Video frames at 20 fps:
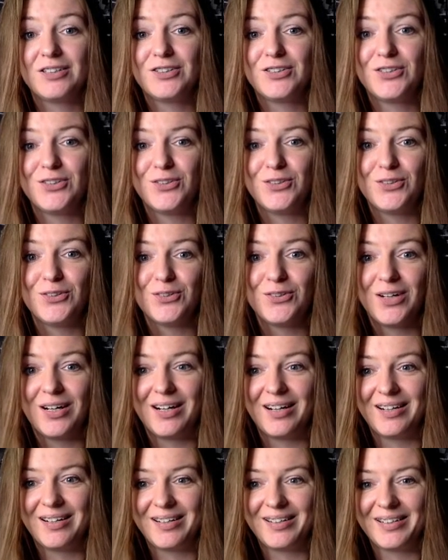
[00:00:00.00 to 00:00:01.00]
to
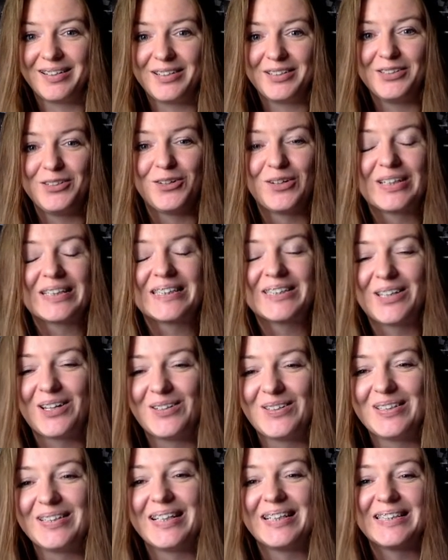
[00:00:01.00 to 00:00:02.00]
your
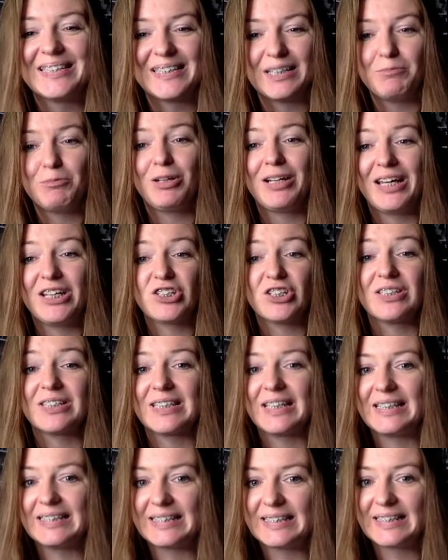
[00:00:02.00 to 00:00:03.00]
external stimulations
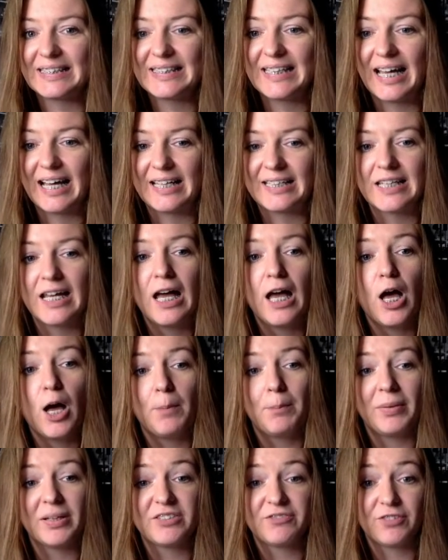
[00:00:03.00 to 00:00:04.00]
instead.
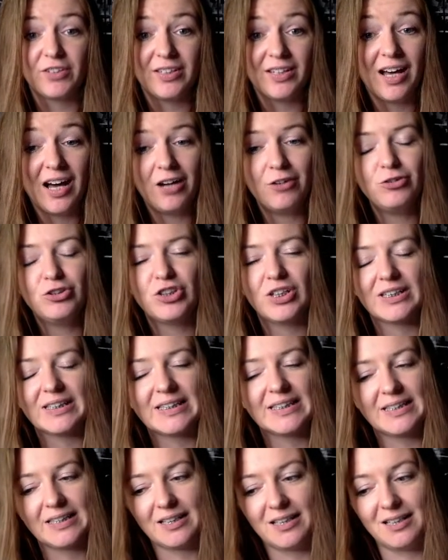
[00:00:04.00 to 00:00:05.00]
But for now,
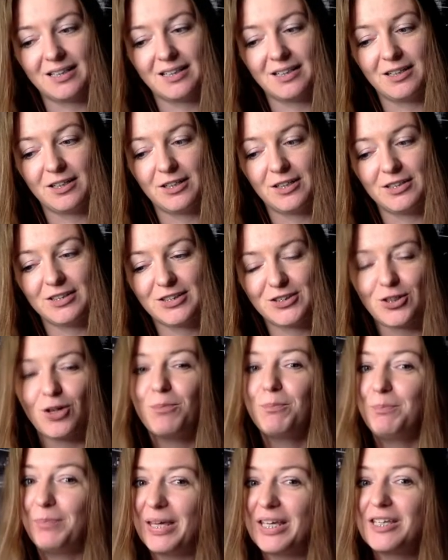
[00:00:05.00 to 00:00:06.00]
just
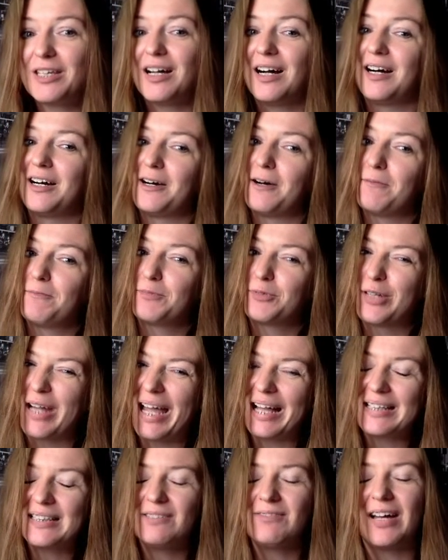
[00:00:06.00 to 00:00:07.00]
stop being
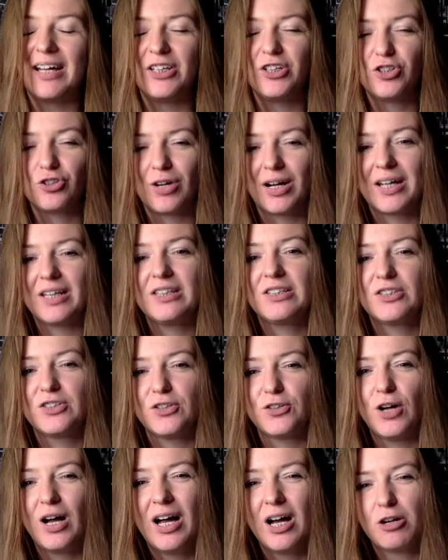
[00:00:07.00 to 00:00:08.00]
proactive and try
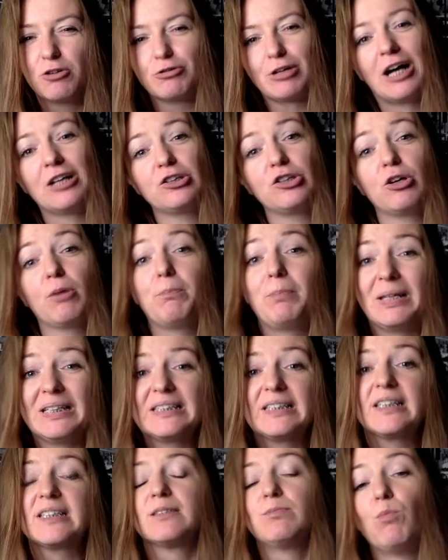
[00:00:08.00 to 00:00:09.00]
to run your
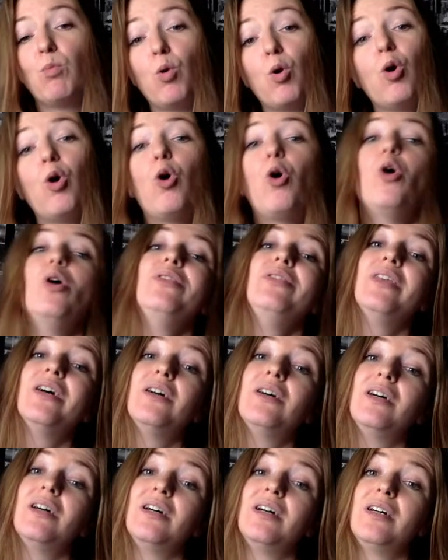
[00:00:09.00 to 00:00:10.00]
business more on
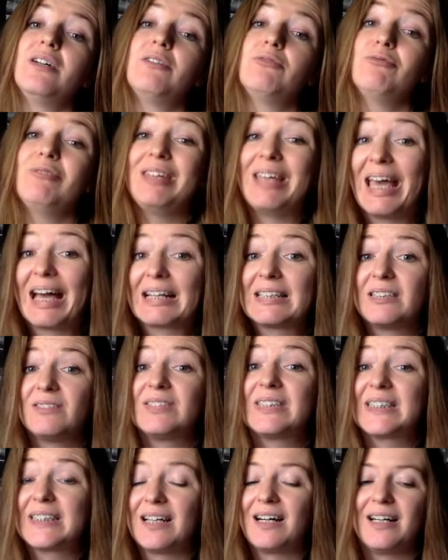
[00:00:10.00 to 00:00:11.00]
the reactive
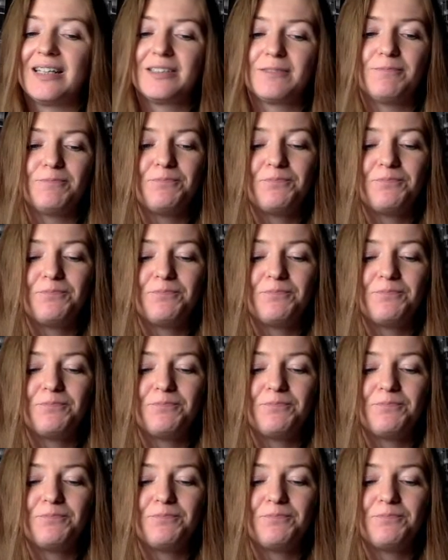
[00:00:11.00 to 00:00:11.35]
side.